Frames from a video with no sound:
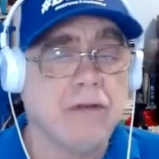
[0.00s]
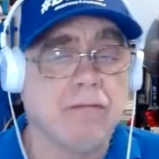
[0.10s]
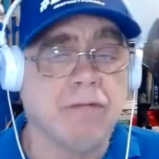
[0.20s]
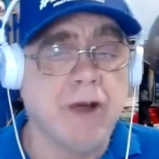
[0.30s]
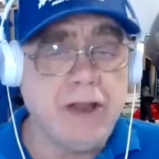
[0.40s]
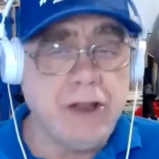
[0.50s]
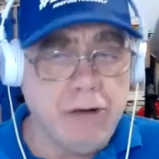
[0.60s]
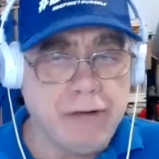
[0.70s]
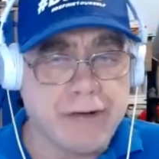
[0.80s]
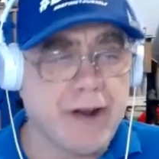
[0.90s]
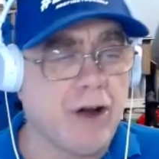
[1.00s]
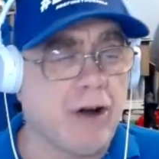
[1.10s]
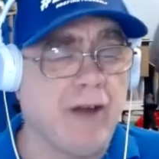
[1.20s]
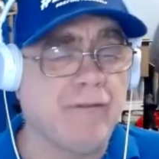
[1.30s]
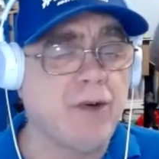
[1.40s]
When you
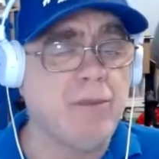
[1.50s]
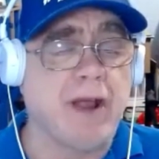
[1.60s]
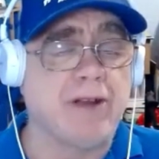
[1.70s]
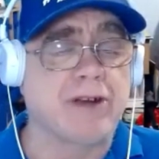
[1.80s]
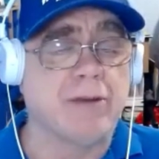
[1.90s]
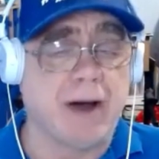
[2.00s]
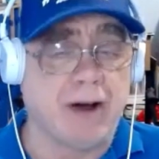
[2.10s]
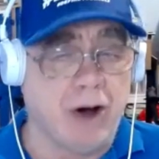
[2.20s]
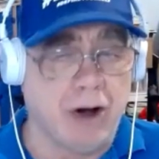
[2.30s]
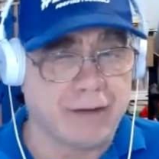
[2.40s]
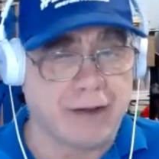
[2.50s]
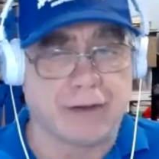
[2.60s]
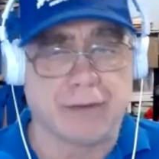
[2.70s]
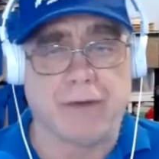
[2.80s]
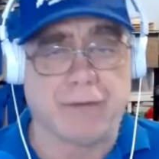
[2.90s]
share information about
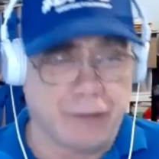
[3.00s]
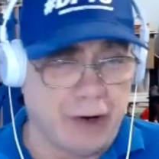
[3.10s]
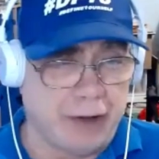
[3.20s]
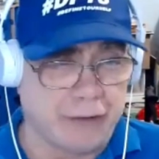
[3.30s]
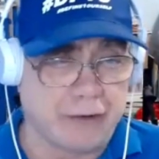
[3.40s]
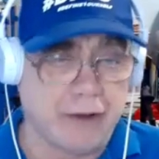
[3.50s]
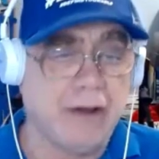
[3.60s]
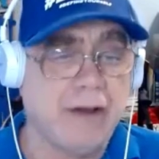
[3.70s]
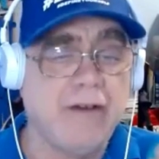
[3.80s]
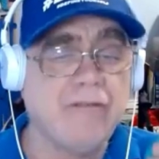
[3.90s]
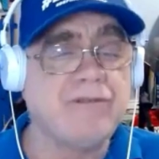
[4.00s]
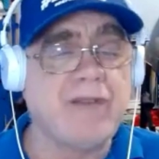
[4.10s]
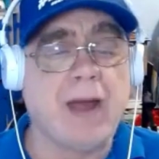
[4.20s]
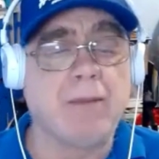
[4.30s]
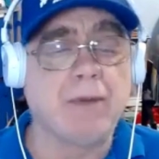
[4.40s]
autism with friends,
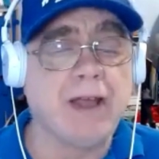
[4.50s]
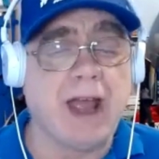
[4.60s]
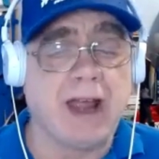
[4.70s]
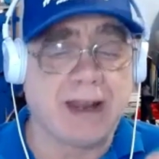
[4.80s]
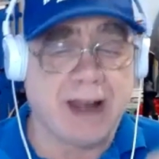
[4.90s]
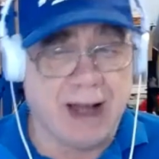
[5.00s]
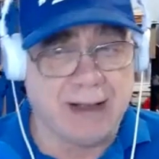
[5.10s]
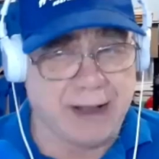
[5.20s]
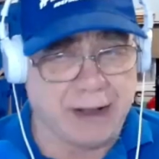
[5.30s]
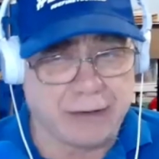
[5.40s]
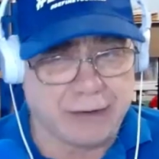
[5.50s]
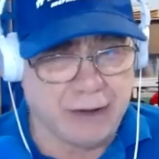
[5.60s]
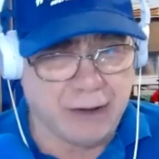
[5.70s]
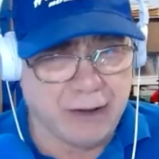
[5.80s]
family, and colleagues,